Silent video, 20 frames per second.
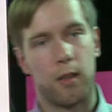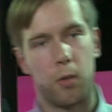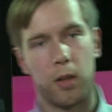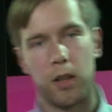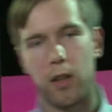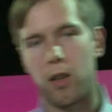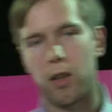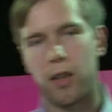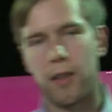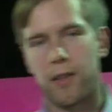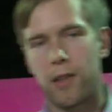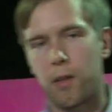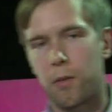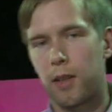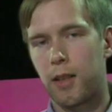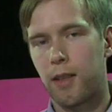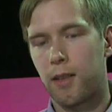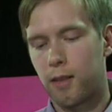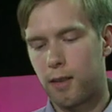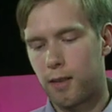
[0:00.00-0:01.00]
regardless
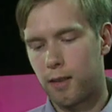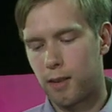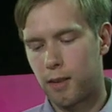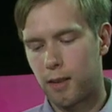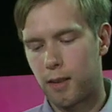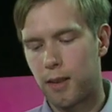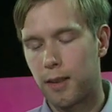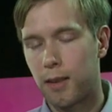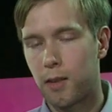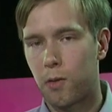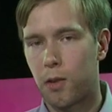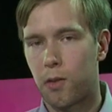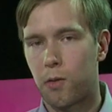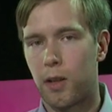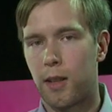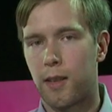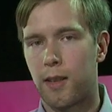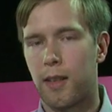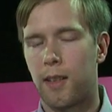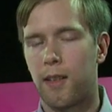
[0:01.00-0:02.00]
of the
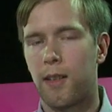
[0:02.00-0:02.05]
interest rate.